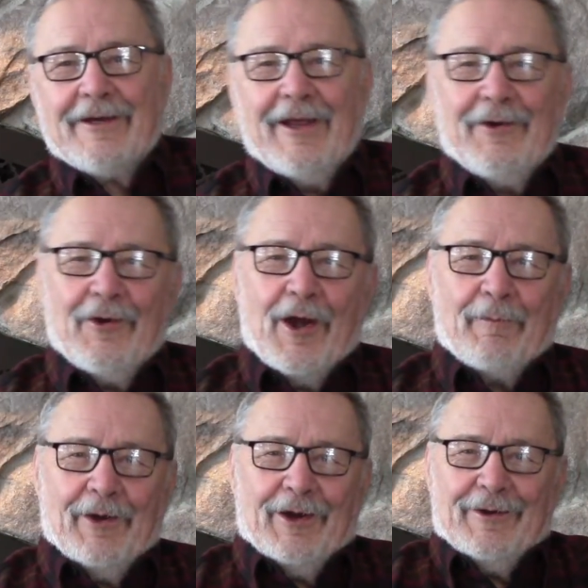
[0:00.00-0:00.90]
Ken
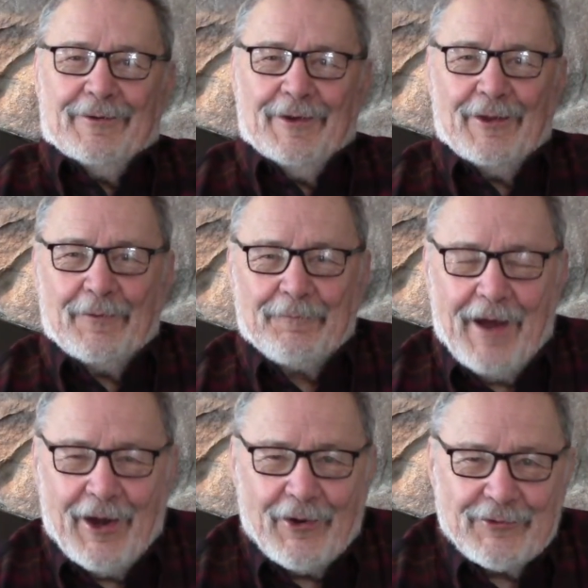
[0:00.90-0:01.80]
Nordberg, another
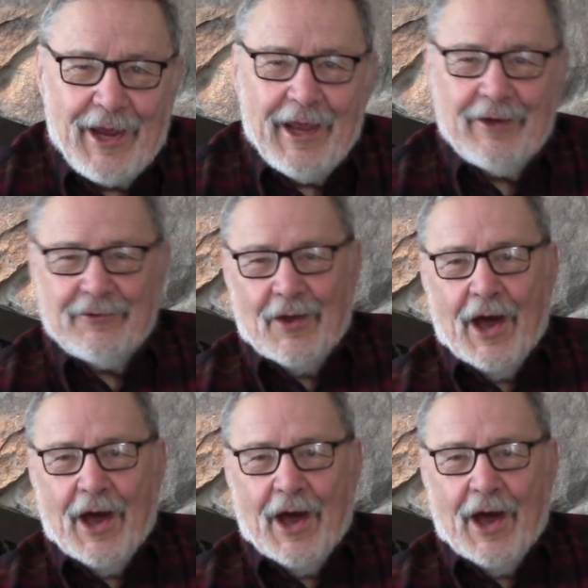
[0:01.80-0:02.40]
fireside